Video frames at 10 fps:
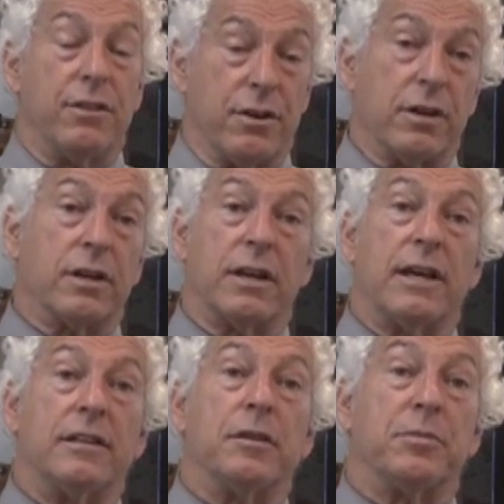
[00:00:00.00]
They're going
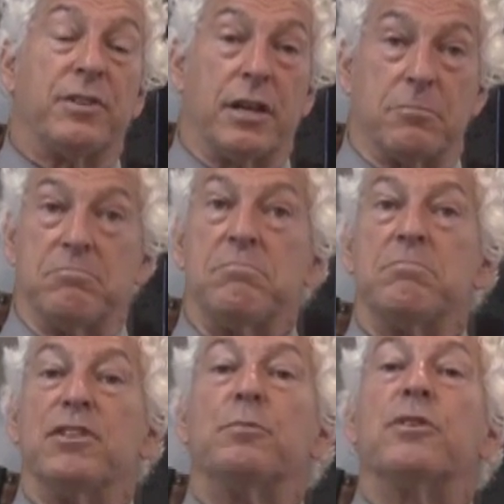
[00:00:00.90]
to end up
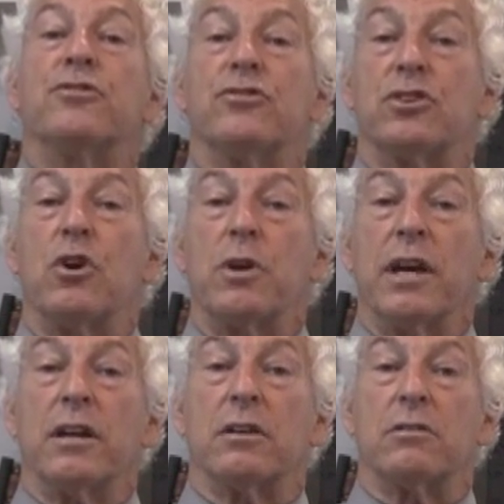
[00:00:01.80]
saying, this person's a
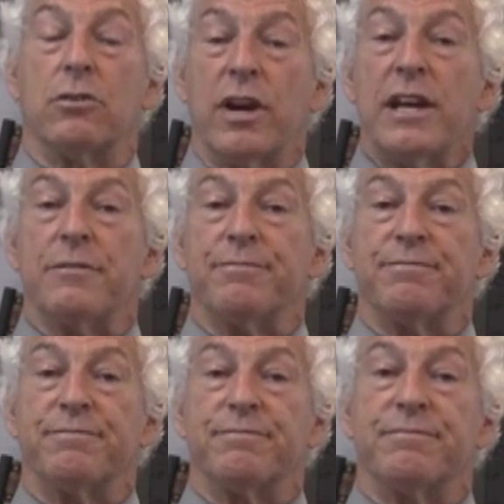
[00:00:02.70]
go-getter. Great.
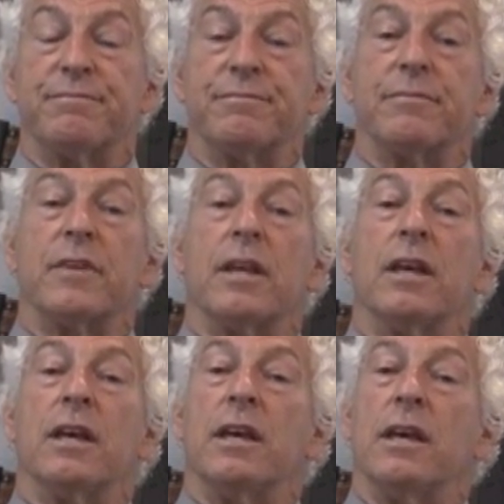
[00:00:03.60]

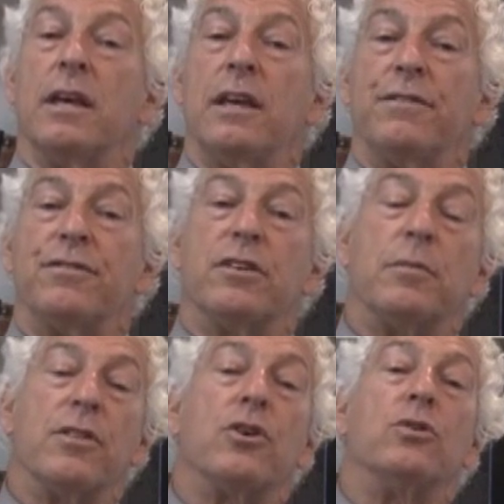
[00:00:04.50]
If
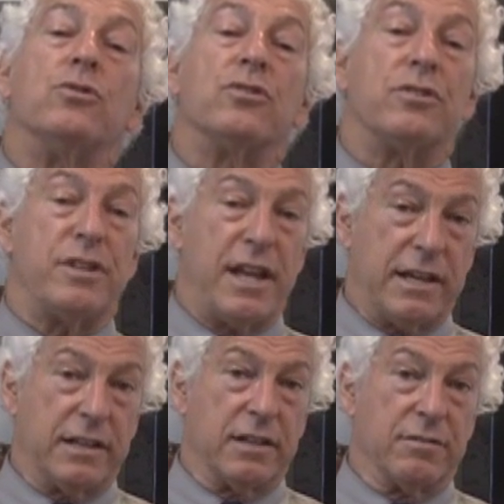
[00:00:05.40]
some of those are
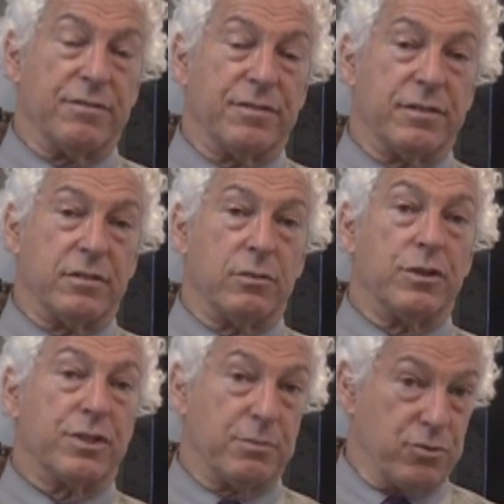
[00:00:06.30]
negative,
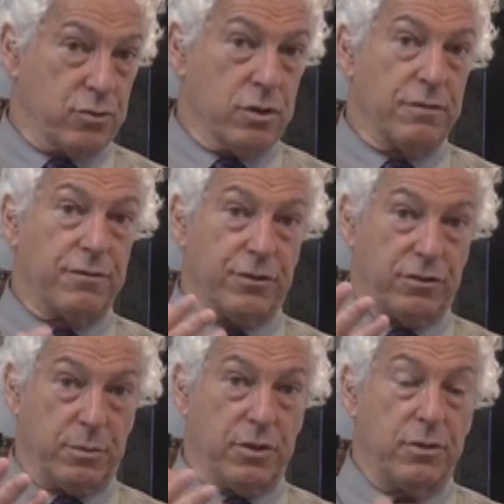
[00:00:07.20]
which I'm sure for
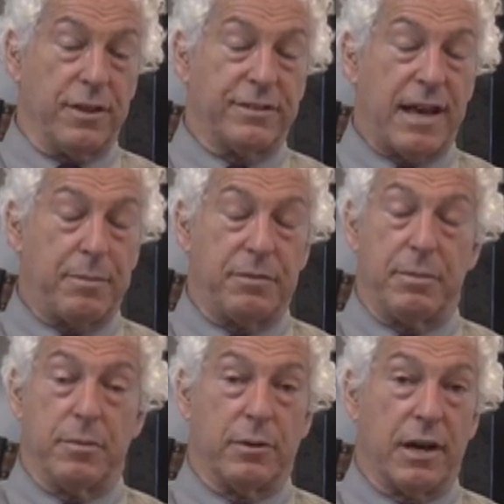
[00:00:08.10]
some of you that's
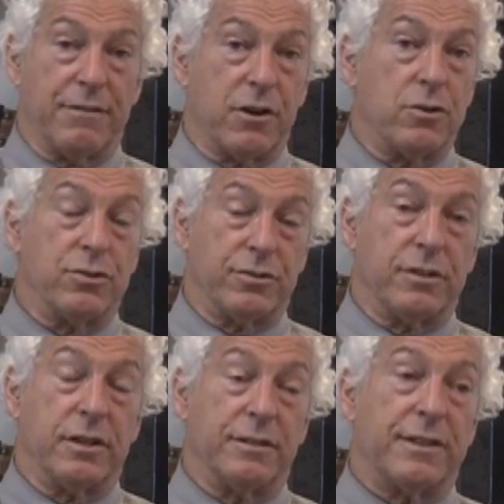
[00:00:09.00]
happened, people I've coached,
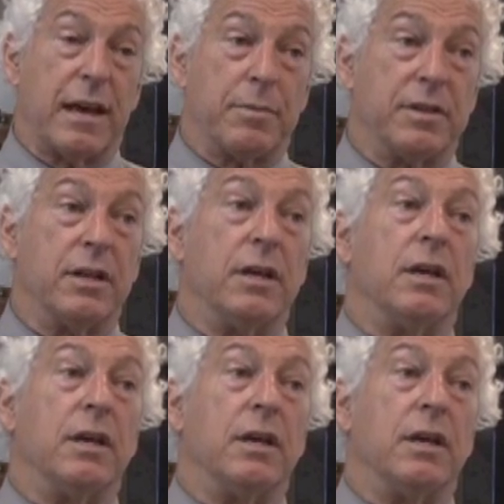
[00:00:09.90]
it's happened.